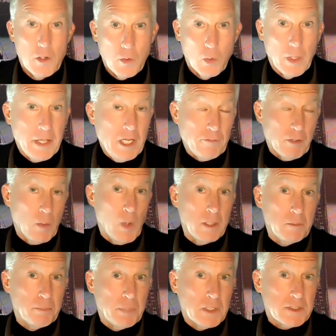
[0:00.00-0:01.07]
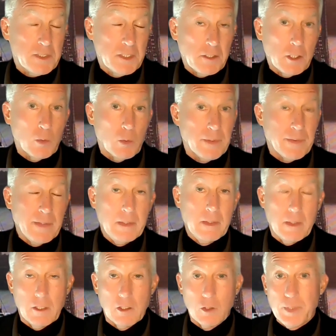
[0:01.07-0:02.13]
Well, hey everyone, Bill Sickert with
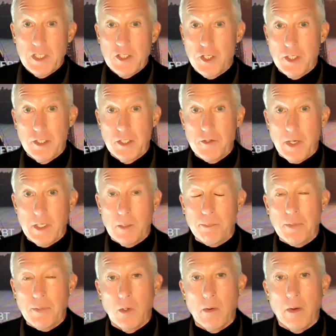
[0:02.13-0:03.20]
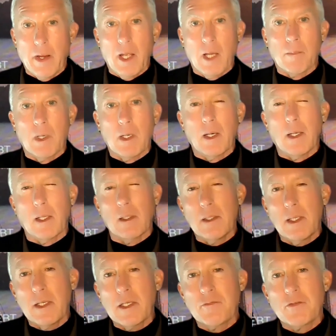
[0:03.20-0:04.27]
the LPG credit program. A
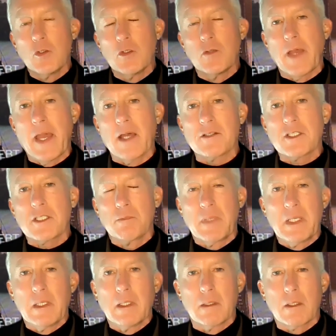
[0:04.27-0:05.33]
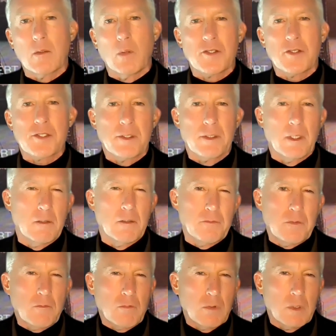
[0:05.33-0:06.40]
lot of you have asked me the question
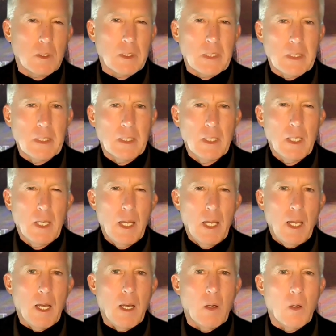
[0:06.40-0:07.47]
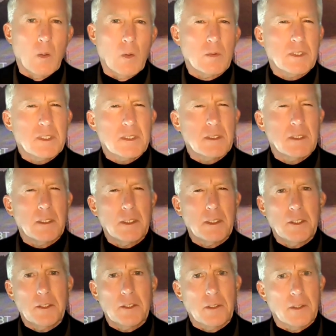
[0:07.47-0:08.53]
of really how
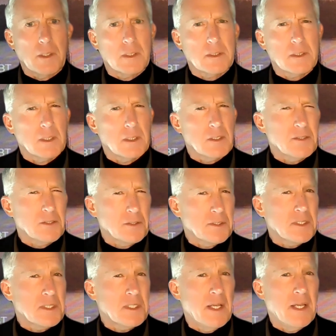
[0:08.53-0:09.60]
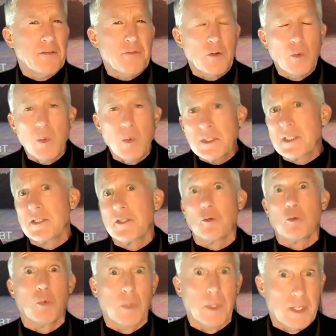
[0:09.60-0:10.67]
secure is this or safe, or what's the
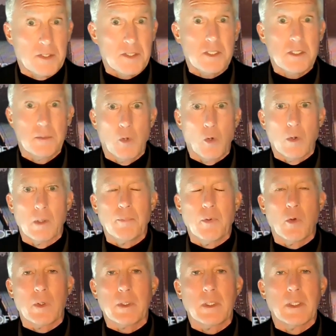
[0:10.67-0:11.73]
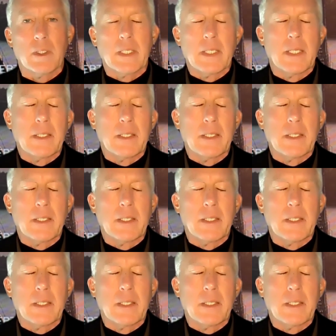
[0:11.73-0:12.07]
risk more importantly?